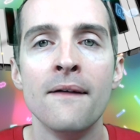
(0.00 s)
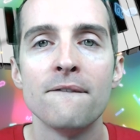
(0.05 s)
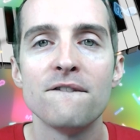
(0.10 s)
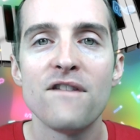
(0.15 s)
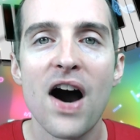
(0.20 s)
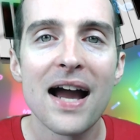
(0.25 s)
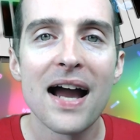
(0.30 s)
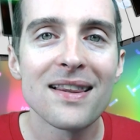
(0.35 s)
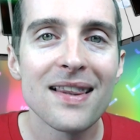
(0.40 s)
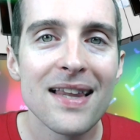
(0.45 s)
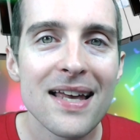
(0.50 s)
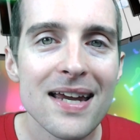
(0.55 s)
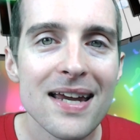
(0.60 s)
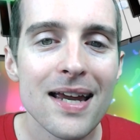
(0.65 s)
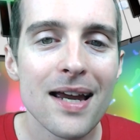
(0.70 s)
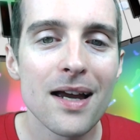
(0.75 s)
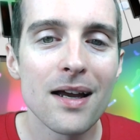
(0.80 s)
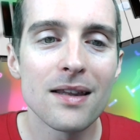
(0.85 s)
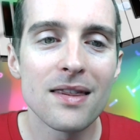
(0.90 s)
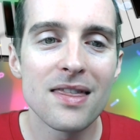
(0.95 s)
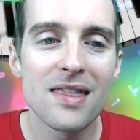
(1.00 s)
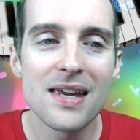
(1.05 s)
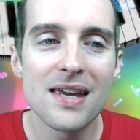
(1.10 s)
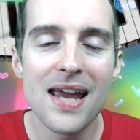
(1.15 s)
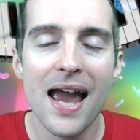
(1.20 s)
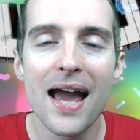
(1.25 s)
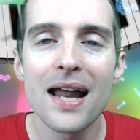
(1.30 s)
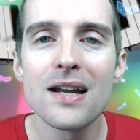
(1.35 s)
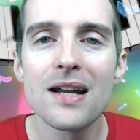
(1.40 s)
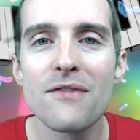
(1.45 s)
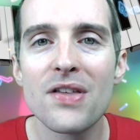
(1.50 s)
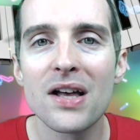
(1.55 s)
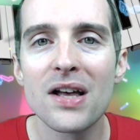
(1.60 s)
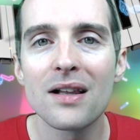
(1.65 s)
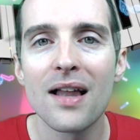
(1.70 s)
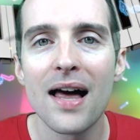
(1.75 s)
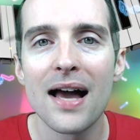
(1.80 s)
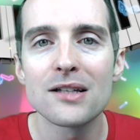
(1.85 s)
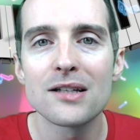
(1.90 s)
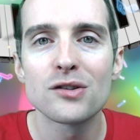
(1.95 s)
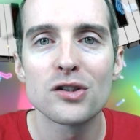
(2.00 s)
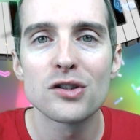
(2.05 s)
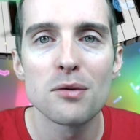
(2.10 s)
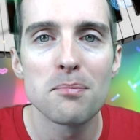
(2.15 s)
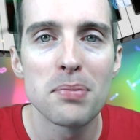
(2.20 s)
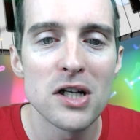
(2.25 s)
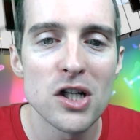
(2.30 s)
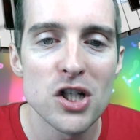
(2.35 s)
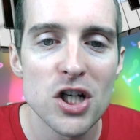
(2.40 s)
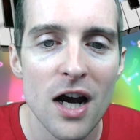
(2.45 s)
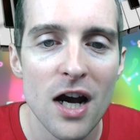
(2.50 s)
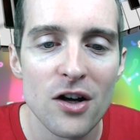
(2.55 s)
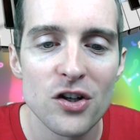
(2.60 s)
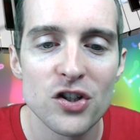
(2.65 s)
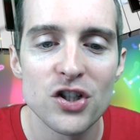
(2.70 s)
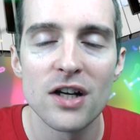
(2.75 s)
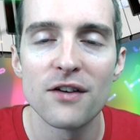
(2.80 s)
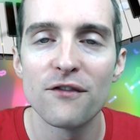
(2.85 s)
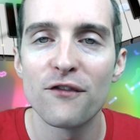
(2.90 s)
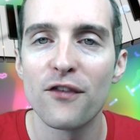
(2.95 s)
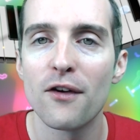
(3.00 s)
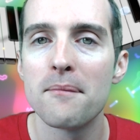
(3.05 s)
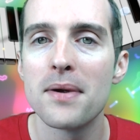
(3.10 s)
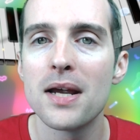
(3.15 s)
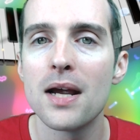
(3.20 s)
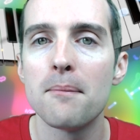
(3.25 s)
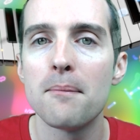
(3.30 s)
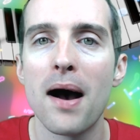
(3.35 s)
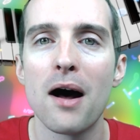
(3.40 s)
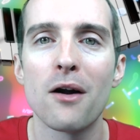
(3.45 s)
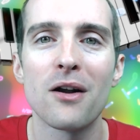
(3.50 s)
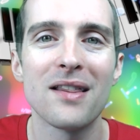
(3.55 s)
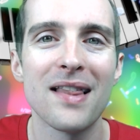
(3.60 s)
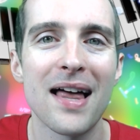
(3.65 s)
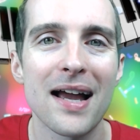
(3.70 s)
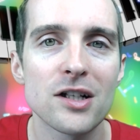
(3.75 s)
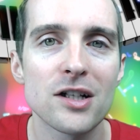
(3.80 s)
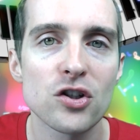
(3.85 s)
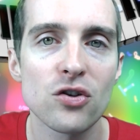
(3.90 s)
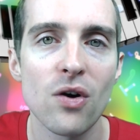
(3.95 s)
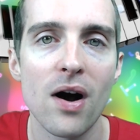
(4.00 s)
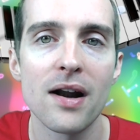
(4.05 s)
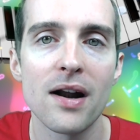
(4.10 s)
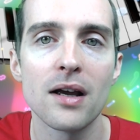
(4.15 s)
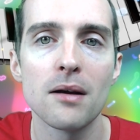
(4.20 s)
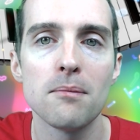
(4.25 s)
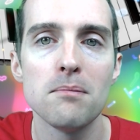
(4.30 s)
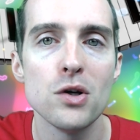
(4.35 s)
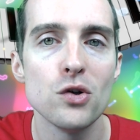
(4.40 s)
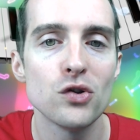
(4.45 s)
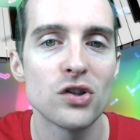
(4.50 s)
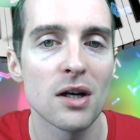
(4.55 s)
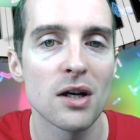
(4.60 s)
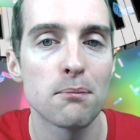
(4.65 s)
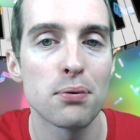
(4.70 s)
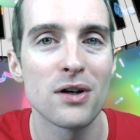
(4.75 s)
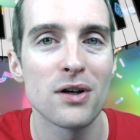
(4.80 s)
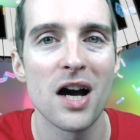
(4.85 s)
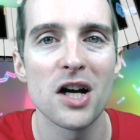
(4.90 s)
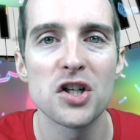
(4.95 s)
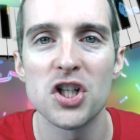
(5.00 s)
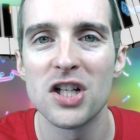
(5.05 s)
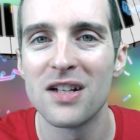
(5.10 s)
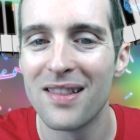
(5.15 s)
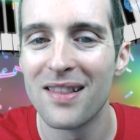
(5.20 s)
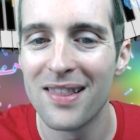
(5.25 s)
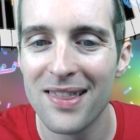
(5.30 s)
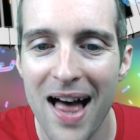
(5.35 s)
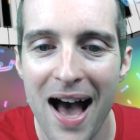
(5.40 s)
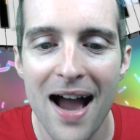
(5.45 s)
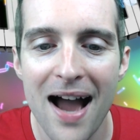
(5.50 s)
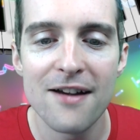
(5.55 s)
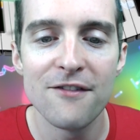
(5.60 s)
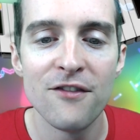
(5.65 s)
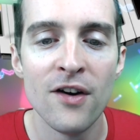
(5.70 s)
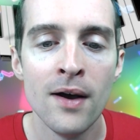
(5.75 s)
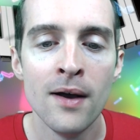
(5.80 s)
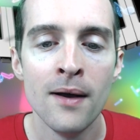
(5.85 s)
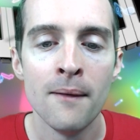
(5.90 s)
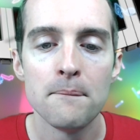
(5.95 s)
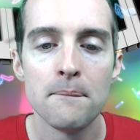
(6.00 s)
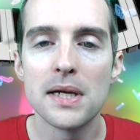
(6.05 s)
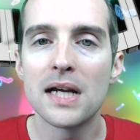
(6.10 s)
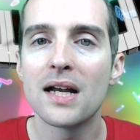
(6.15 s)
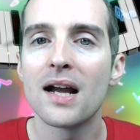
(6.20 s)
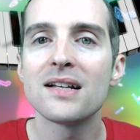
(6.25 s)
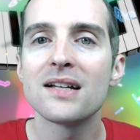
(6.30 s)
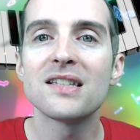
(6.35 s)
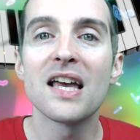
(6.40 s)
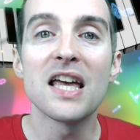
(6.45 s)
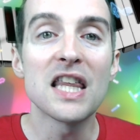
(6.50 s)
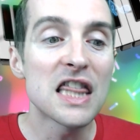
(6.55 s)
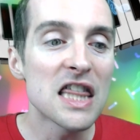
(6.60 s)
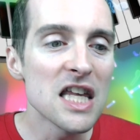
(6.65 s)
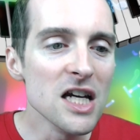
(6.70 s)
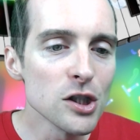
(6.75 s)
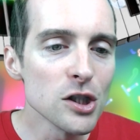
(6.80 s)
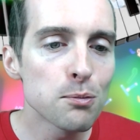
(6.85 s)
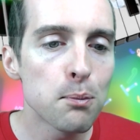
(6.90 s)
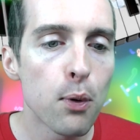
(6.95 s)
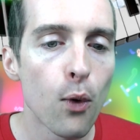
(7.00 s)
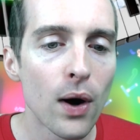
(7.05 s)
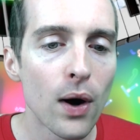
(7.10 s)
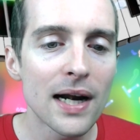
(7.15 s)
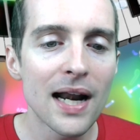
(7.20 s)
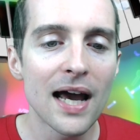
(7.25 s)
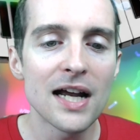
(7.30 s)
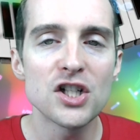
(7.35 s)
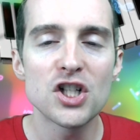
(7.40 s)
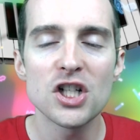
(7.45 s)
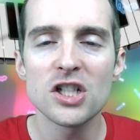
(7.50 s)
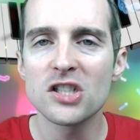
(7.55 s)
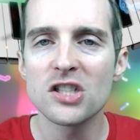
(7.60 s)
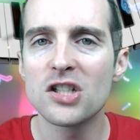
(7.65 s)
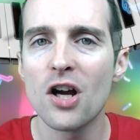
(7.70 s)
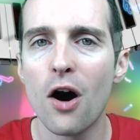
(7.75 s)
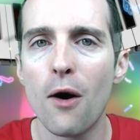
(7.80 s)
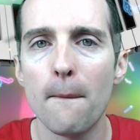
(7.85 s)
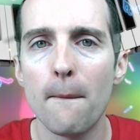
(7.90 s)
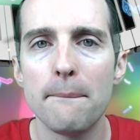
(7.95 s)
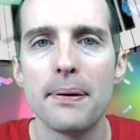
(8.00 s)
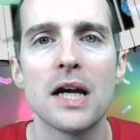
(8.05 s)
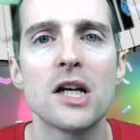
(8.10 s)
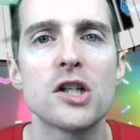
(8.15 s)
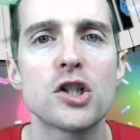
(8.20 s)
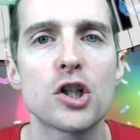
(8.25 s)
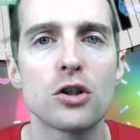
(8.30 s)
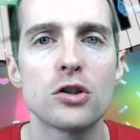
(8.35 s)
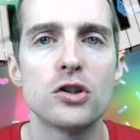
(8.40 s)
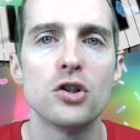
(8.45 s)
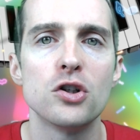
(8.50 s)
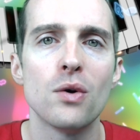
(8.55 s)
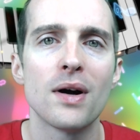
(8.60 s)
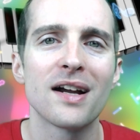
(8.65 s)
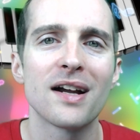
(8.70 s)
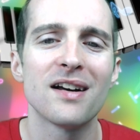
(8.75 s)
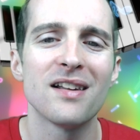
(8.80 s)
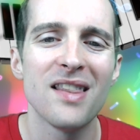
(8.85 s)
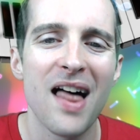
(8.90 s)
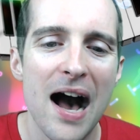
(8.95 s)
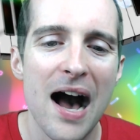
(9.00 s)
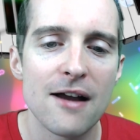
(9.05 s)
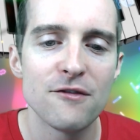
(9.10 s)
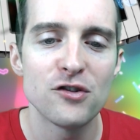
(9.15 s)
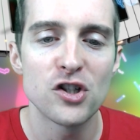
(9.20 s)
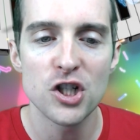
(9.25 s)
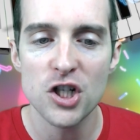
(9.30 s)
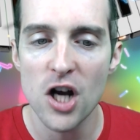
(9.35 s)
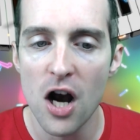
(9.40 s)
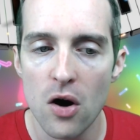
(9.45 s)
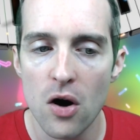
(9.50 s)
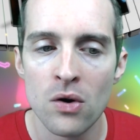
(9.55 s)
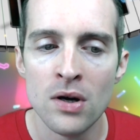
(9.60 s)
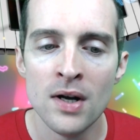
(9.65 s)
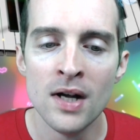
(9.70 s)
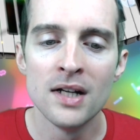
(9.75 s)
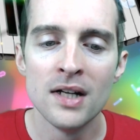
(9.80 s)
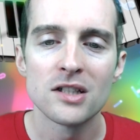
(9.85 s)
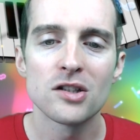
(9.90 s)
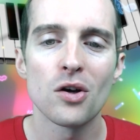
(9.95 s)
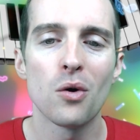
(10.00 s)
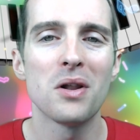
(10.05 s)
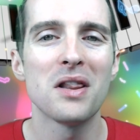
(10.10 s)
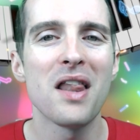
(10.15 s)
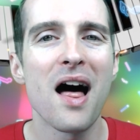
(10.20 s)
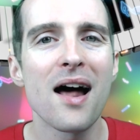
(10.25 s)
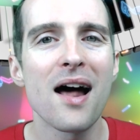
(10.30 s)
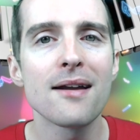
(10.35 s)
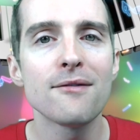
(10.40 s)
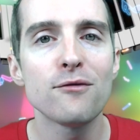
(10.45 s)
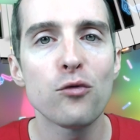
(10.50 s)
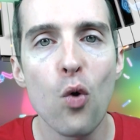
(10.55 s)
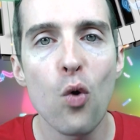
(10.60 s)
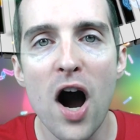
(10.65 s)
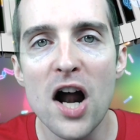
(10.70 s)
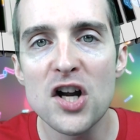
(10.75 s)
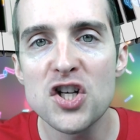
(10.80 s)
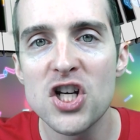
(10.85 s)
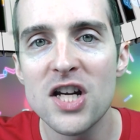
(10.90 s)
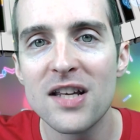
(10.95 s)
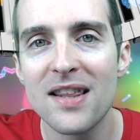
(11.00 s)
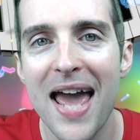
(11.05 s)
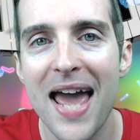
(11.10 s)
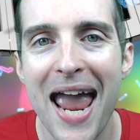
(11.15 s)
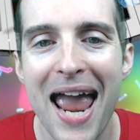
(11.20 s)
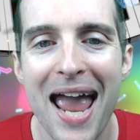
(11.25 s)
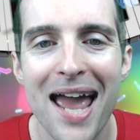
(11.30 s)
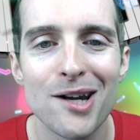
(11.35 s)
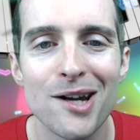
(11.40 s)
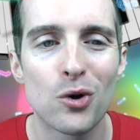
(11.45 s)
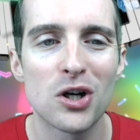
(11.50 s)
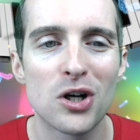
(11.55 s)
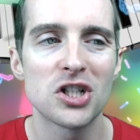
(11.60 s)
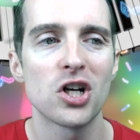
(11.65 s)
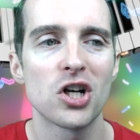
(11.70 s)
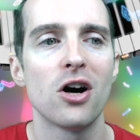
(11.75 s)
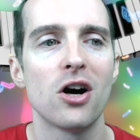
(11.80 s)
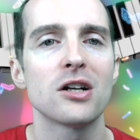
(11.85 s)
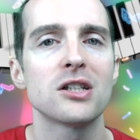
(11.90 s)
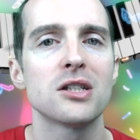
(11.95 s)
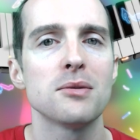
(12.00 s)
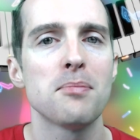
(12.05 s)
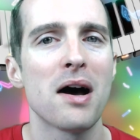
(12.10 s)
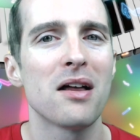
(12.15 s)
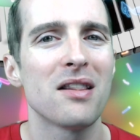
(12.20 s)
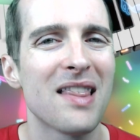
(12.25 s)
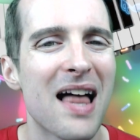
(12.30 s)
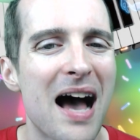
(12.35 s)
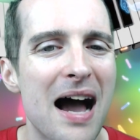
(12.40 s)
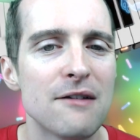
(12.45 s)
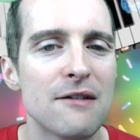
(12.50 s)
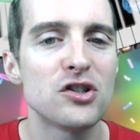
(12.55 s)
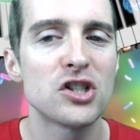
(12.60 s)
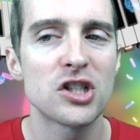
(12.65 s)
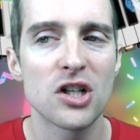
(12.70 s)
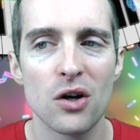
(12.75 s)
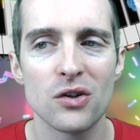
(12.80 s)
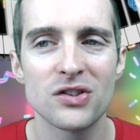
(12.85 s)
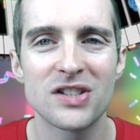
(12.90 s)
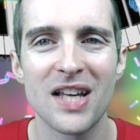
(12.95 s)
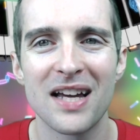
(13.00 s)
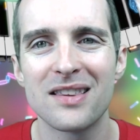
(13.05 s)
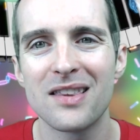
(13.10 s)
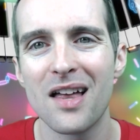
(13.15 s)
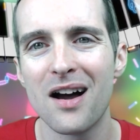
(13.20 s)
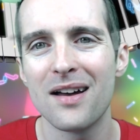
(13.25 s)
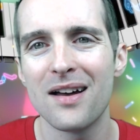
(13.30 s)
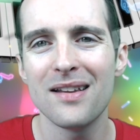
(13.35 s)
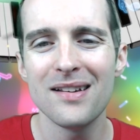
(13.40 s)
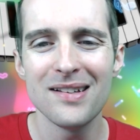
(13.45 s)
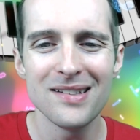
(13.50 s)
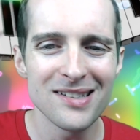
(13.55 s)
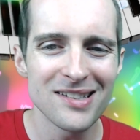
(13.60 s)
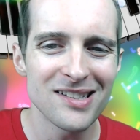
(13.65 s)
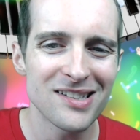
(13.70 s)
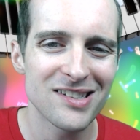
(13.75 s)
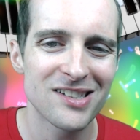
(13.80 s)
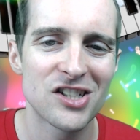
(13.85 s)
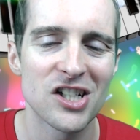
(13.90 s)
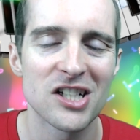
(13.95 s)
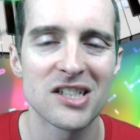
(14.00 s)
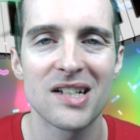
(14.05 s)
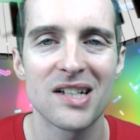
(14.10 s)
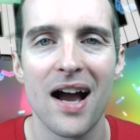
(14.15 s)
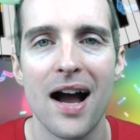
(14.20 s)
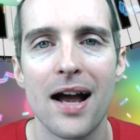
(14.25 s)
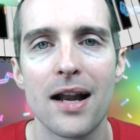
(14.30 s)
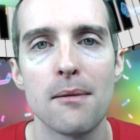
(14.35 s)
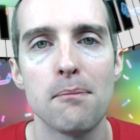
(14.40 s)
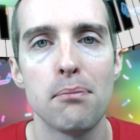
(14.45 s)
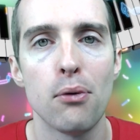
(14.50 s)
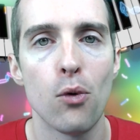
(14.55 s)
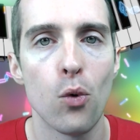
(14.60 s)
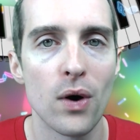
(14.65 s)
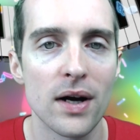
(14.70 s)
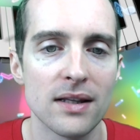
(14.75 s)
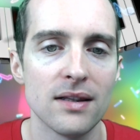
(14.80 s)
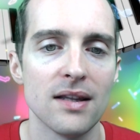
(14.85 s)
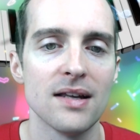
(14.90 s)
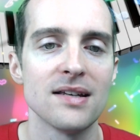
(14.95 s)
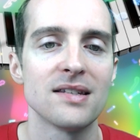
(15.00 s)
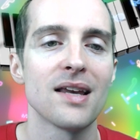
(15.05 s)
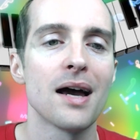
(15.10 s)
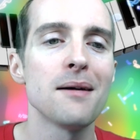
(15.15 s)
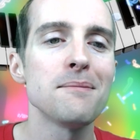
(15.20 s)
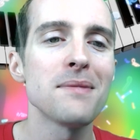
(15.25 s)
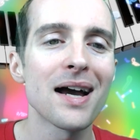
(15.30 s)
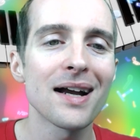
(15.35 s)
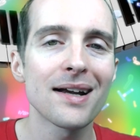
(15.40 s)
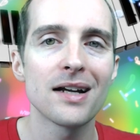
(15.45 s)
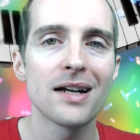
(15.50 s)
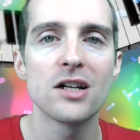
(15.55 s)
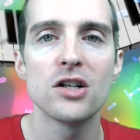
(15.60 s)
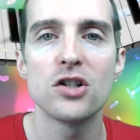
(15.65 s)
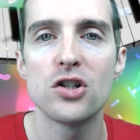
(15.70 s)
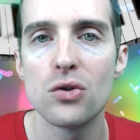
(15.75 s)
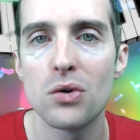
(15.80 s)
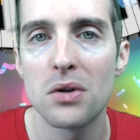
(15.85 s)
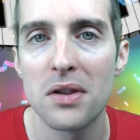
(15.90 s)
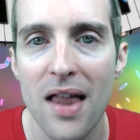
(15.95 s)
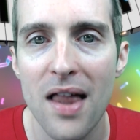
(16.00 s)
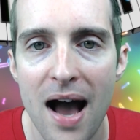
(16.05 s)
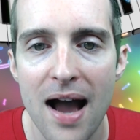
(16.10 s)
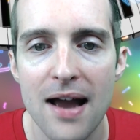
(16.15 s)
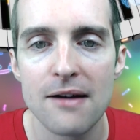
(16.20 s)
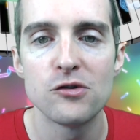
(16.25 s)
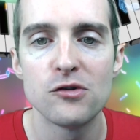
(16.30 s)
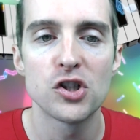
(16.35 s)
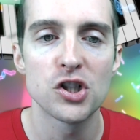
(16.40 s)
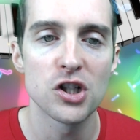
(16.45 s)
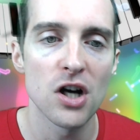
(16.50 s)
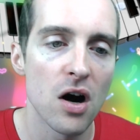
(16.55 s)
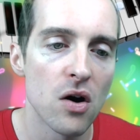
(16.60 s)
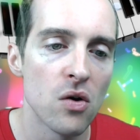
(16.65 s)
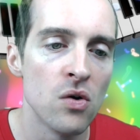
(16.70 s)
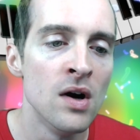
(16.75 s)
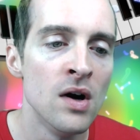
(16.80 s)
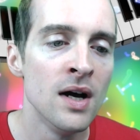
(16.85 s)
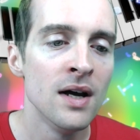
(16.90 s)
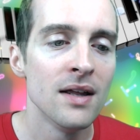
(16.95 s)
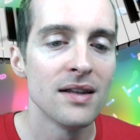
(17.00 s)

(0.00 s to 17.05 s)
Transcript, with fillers: Finally, the end of the class was a bit challenging for me about electronic music production live, because at this point, I just don't picture doing a live show. So a lot of watching the end where it talks about live shows, I thought, this is just kind of pointless. I'm not going to do a live show.